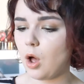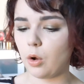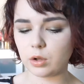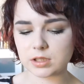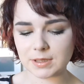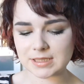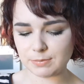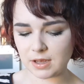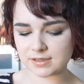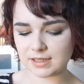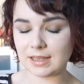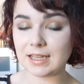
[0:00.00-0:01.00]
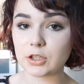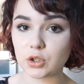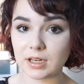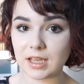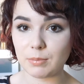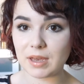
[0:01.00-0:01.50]
Also, it smells
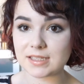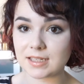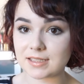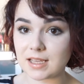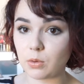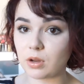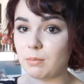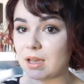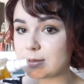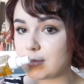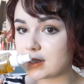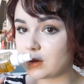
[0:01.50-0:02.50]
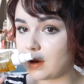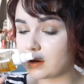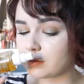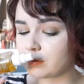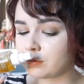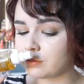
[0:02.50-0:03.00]
literally amazing. It's like one of the best smells in the world.